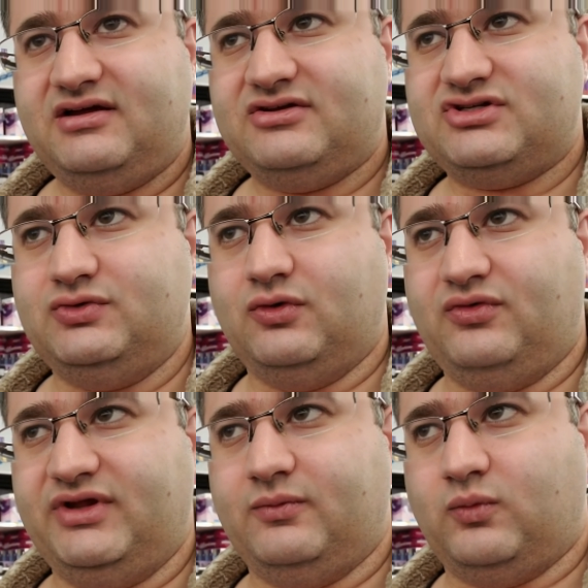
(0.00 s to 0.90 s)
to
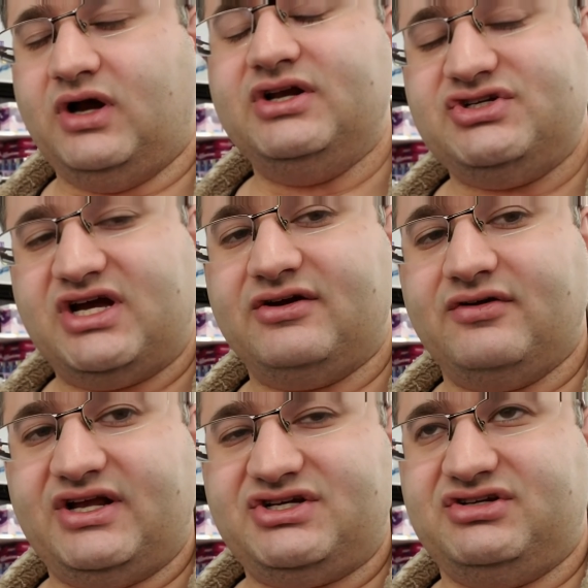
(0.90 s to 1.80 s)
only one
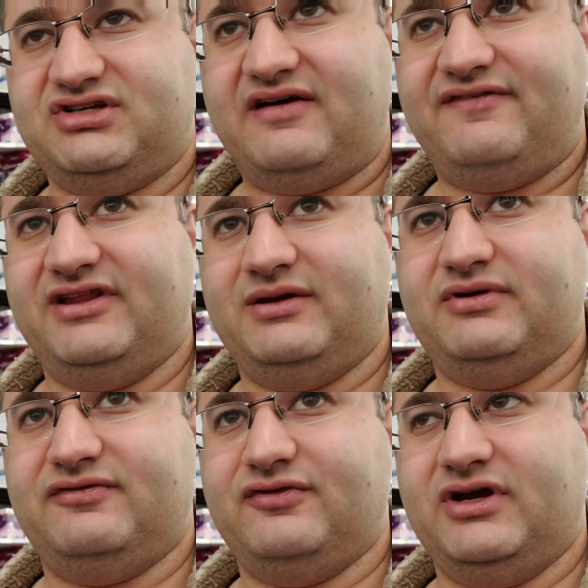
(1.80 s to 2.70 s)
gender, they should definitely
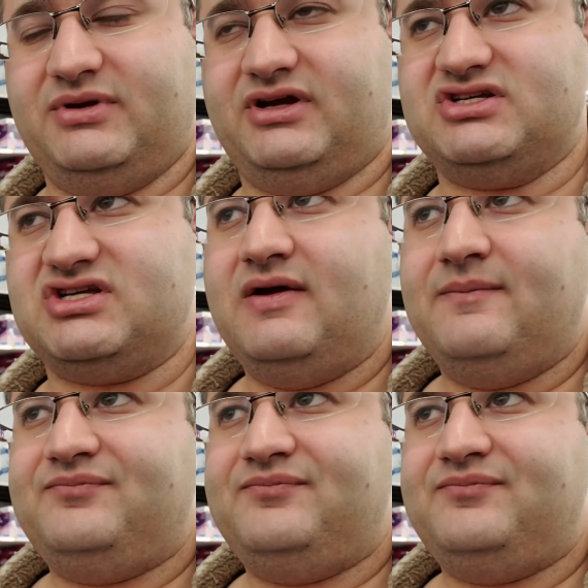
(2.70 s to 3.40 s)
be free, because